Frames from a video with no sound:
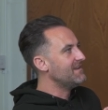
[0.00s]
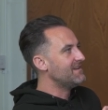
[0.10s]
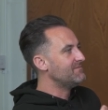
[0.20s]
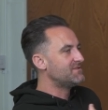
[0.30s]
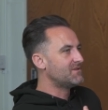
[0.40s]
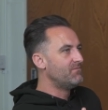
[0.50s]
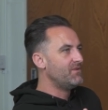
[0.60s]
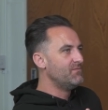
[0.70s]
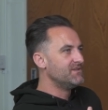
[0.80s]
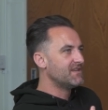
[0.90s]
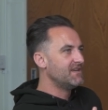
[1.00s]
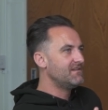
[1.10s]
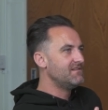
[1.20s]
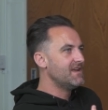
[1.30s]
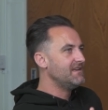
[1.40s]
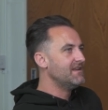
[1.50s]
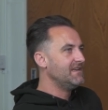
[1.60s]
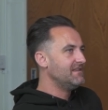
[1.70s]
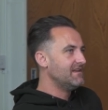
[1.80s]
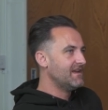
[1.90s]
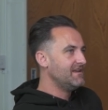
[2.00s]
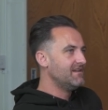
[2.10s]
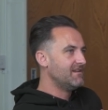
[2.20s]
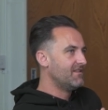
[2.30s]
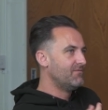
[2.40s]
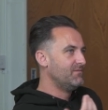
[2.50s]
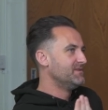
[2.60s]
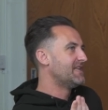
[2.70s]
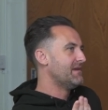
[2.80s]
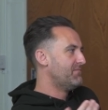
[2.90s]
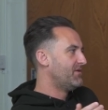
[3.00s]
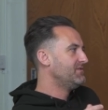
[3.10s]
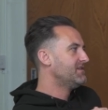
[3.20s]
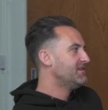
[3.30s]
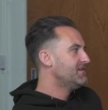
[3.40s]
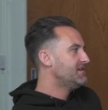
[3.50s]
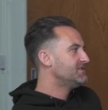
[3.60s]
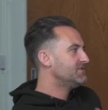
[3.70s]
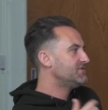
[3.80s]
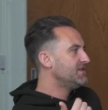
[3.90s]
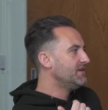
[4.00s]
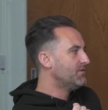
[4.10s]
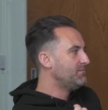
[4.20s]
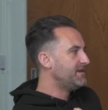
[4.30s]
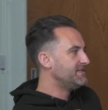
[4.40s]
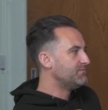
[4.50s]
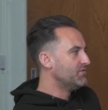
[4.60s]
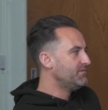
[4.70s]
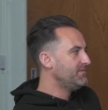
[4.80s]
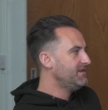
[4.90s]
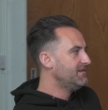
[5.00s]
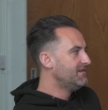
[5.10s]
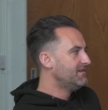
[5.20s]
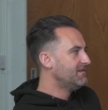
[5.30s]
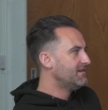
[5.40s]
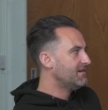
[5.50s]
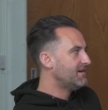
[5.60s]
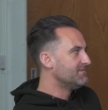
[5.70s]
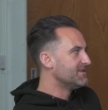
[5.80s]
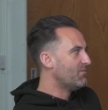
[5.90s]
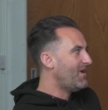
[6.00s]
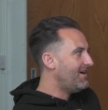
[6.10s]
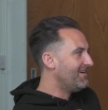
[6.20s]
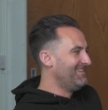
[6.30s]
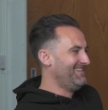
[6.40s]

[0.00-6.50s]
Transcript: and it was, something was like £9.99, and another one was £10. She get 1 pence more than me. I was like, what?